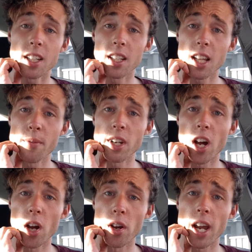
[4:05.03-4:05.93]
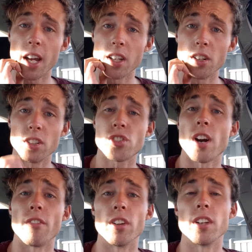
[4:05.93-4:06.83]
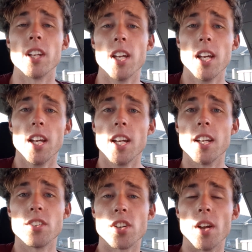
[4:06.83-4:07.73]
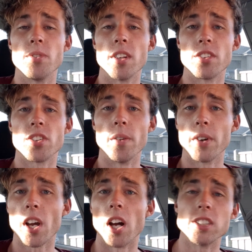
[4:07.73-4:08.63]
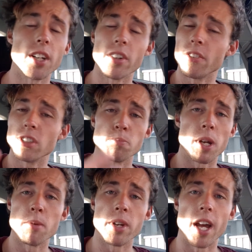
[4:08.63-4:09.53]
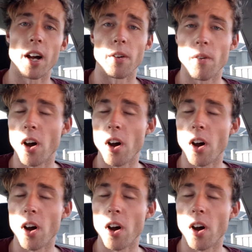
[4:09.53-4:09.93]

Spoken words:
Let me know how you're travelling in terms of your super coach, even if it's BBL.